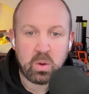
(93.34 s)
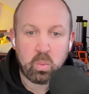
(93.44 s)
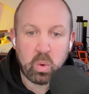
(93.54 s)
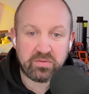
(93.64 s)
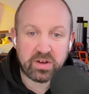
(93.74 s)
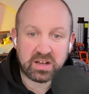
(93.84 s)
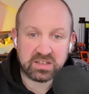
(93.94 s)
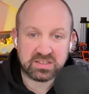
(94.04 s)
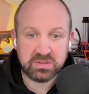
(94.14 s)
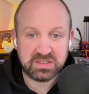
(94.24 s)
One of our
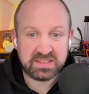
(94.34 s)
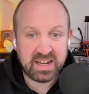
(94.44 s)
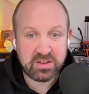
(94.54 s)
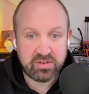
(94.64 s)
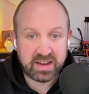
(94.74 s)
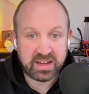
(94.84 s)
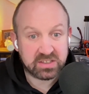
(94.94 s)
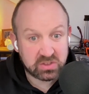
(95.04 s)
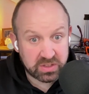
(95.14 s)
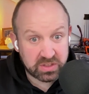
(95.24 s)
customers,
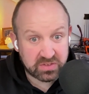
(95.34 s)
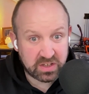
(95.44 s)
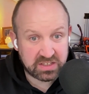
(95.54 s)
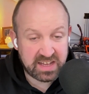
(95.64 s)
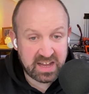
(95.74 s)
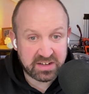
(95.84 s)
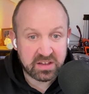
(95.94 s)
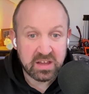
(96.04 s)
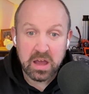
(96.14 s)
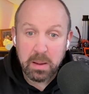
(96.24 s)
Teletracking, saw this firsthand.
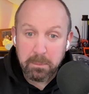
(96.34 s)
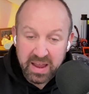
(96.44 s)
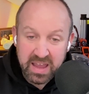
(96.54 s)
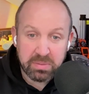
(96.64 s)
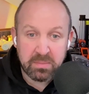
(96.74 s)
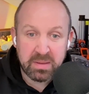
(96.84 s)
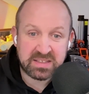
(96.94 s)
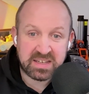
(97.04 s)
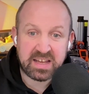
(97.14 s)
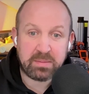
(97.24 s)
By
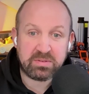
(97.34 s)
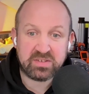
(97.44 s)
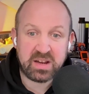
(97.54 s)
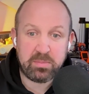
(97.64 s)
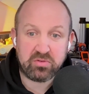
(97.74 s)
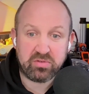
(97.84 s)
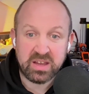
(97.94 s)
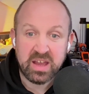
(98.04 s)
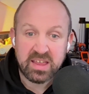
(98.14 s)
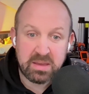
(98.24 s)
implementing Adaptive
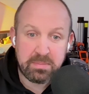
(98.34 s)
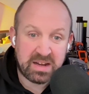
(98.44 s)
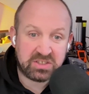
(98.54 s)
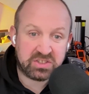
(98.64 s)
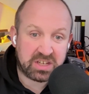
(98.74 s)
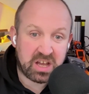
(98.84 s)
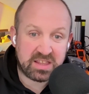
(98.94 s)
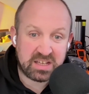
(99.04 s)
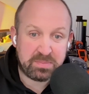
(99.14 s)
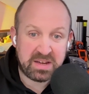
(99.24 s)
Telemetry, they managed to cut
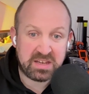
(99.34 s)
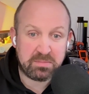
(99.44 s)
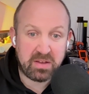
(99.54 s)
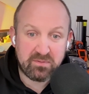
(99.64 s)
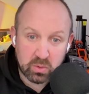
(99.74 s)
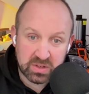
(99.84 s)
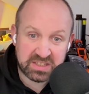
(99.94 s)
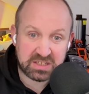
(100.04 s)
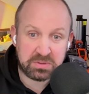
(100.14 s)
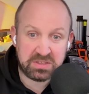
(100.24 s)
their spending by
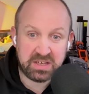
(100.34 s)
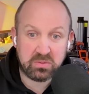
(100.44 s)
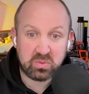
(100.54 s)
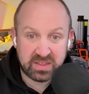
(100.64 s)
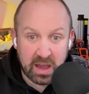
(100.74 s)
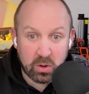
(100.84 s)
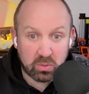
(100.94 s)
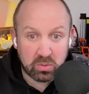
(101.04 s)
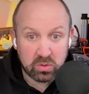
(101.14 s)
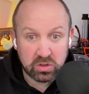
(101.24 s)
46%
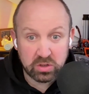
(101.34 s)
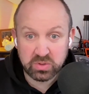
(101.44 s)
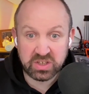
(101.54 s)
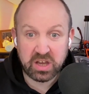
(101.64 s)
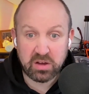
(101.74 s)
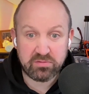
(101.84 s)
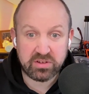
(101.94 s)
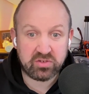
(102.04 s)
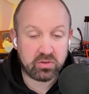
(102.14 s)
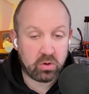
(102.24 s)
without losing
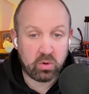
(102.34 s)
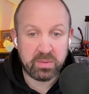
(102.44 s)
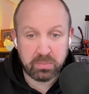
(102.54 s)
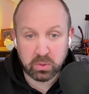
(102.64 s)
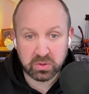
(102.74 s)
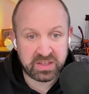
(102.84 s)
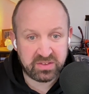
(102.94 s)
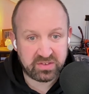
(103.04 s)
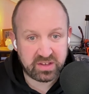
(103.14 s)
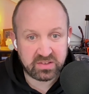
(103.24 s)
coverage or important
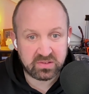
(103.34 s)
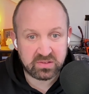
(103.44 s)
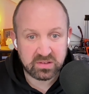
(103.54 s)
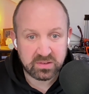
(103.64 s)
insights.